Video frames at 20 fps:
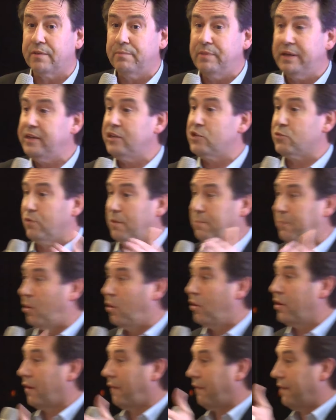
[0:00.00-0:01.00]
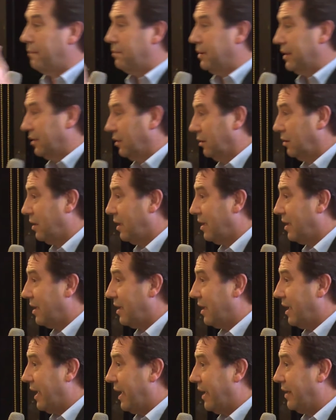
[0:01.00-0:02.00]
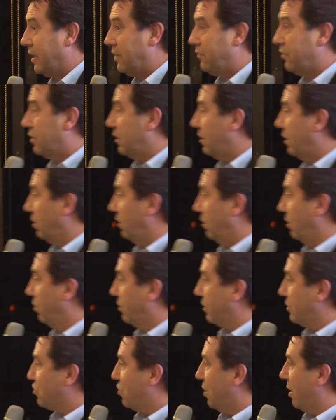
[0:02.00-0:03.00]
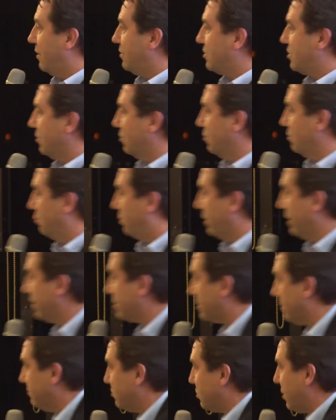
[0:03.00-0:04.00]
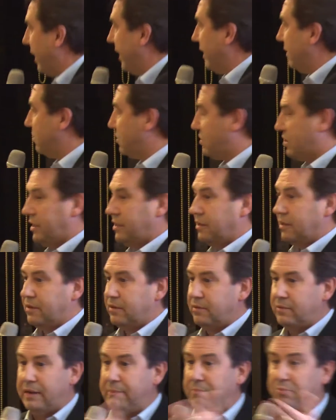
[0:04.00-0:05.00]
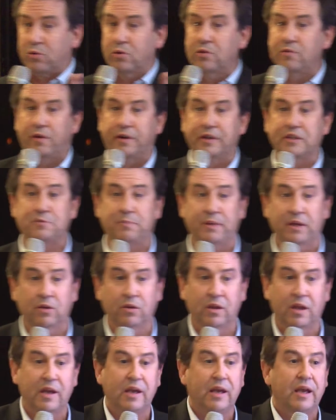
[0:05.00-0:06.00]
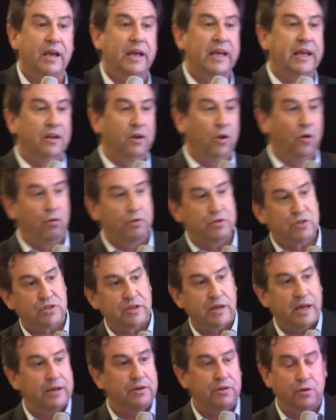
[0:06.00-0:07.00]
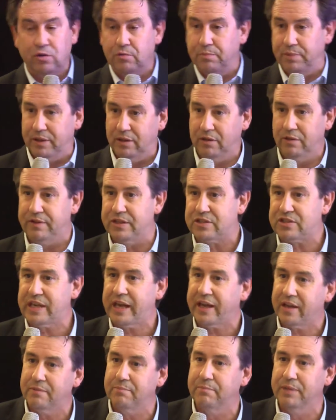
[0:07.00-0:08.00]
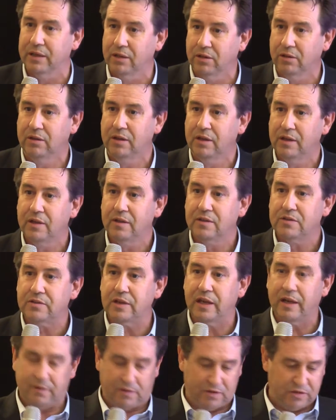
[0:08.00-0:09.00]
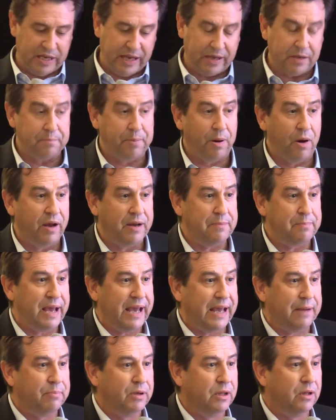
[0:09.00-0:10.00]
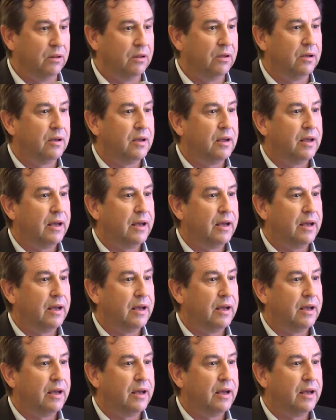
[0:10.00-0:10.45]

committee's report on the bill, and even look at trying to bring some changes in and improve on his bill, he launched a new bill, the second Pyne bad bill,